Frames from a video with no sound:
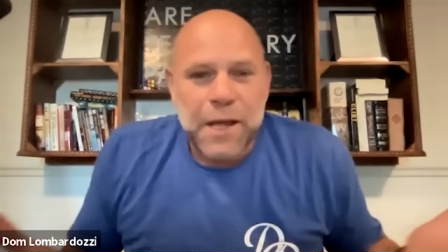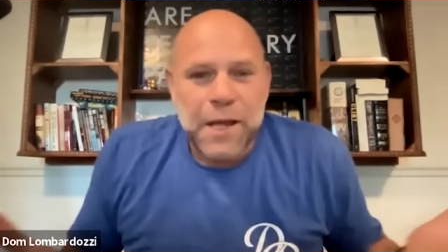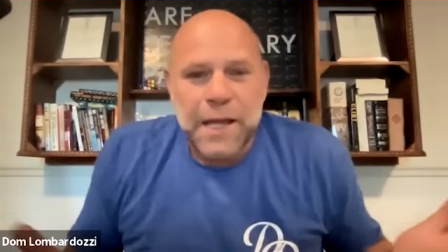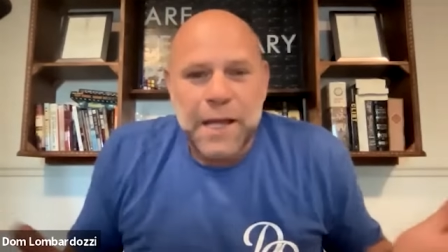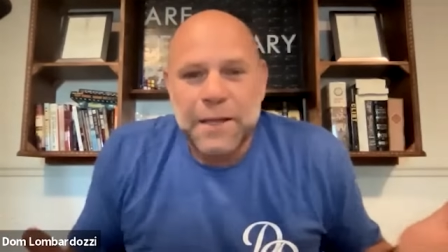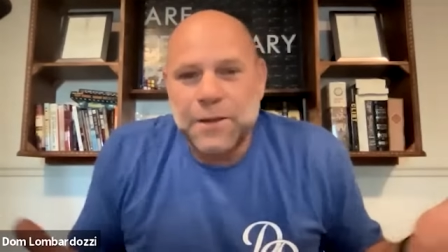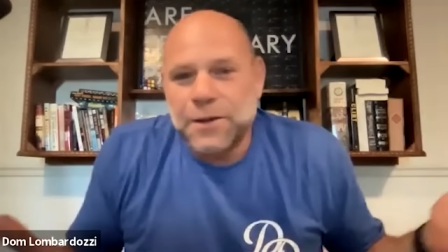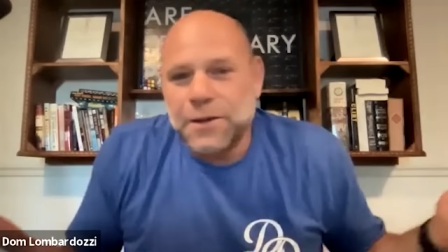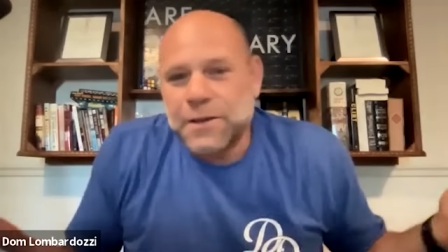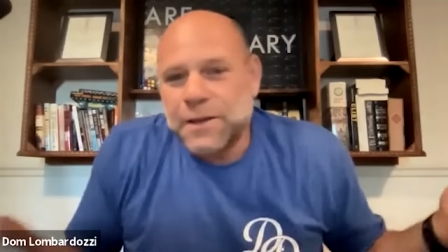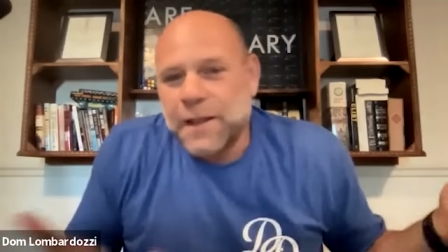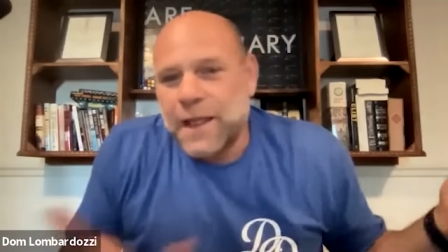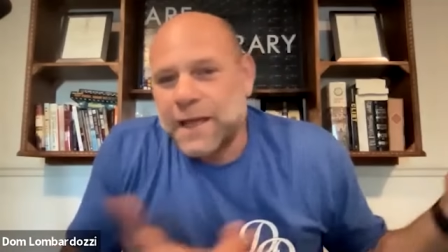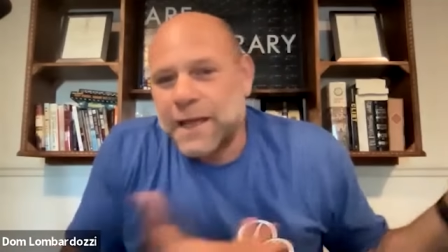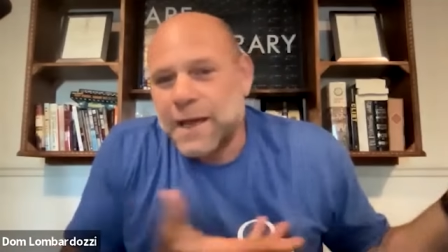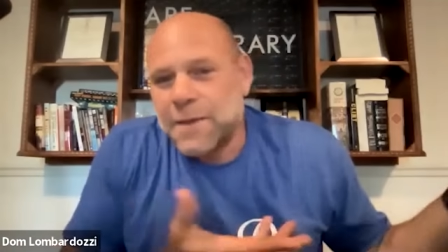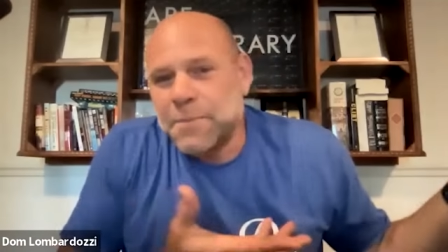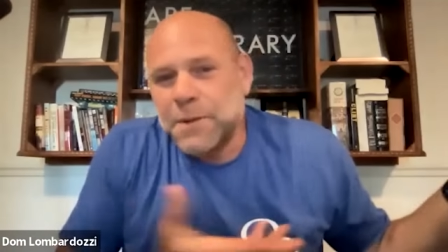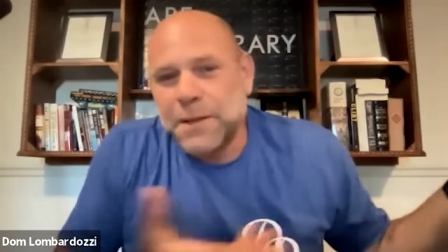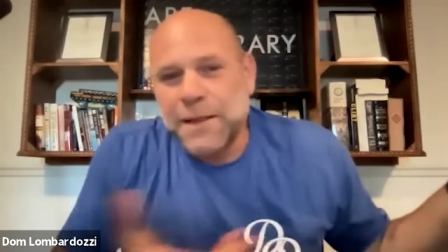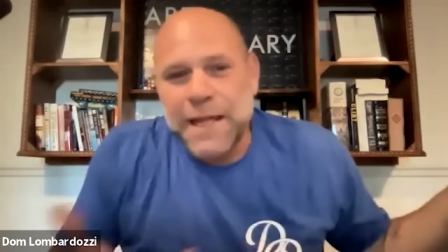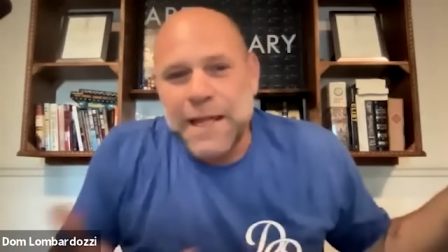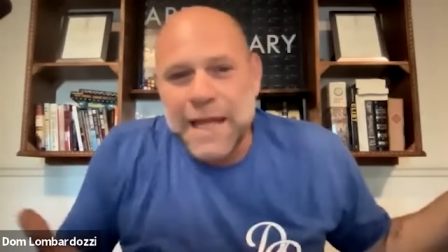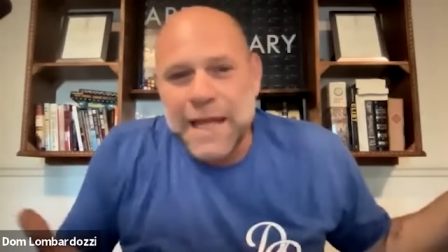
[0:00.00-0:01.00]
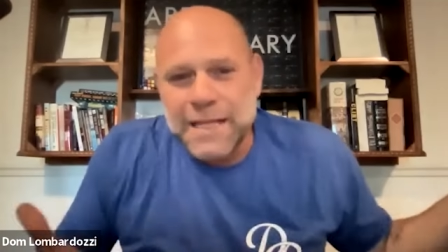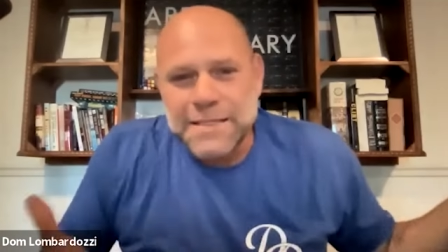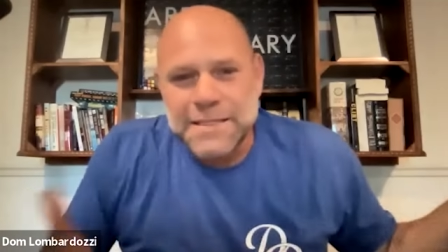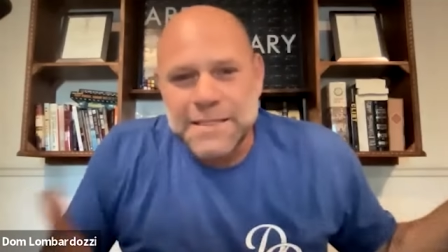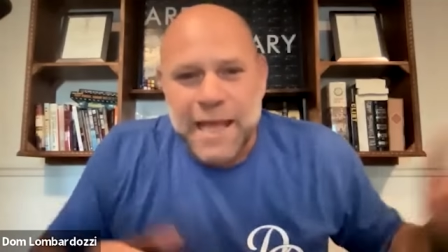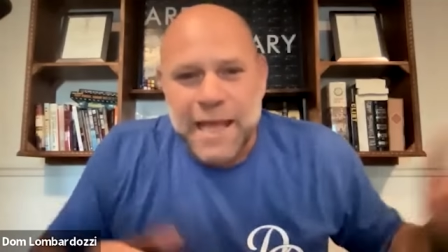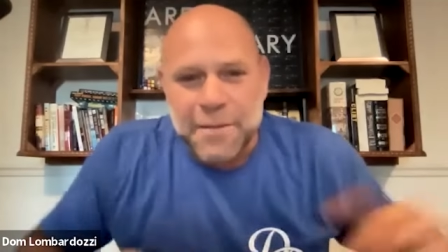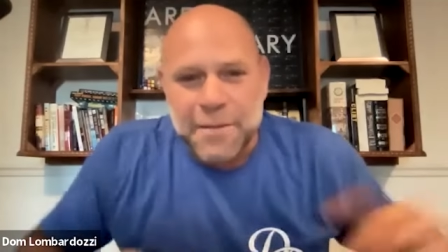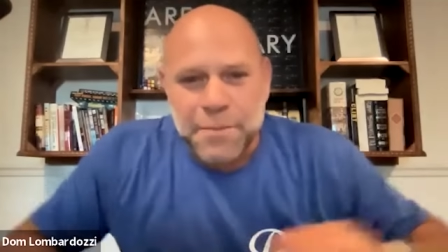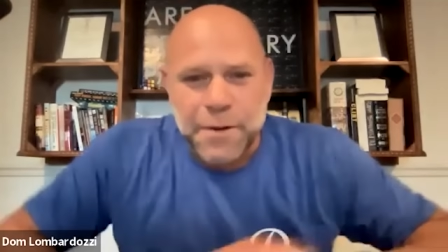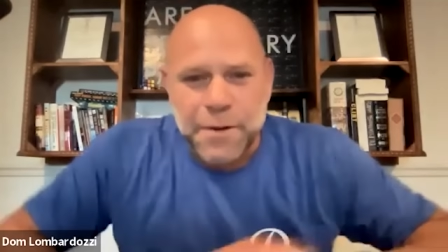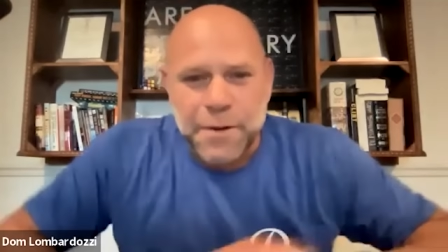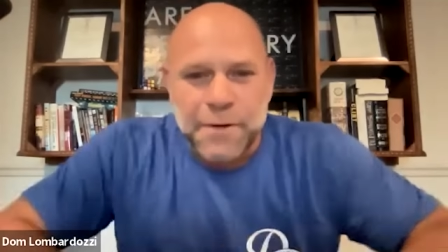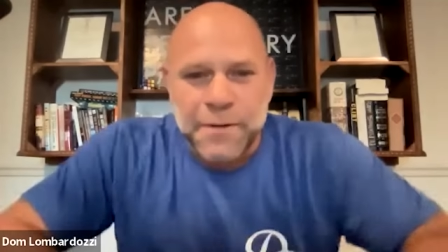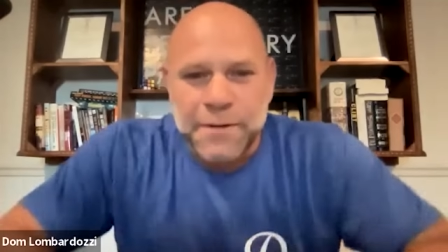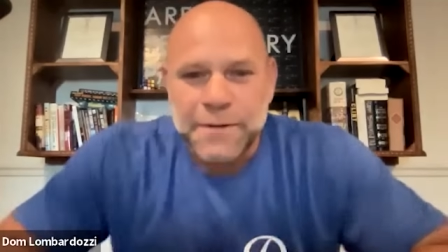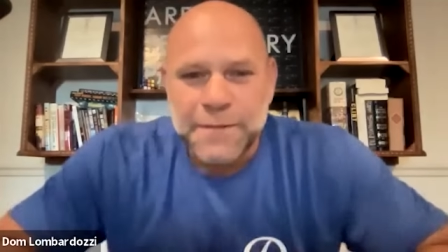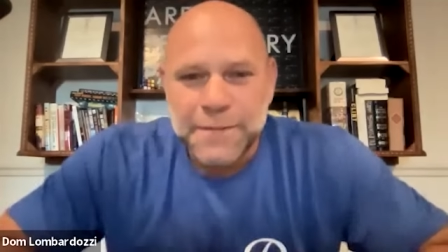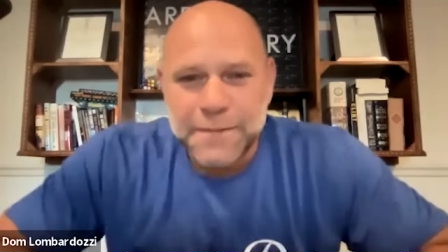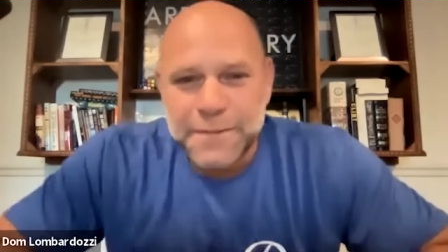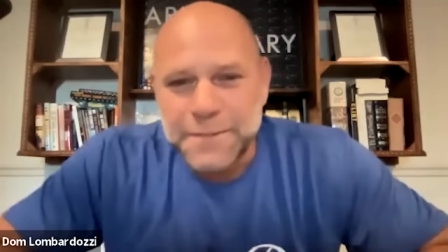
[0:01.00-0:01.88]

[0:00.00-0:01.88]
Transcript: I look like I'm a landscaper.